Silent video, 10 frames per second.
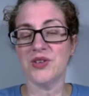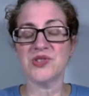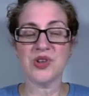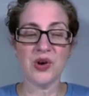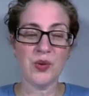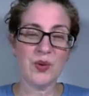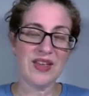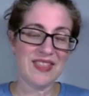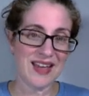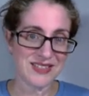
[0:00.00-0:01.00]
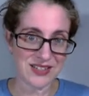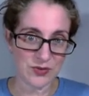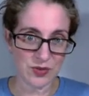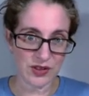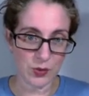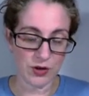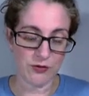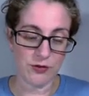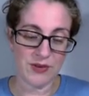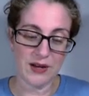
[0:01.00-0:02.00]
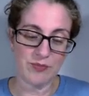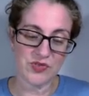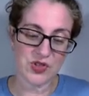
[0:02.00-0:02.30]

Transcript: So that didn't really work for me.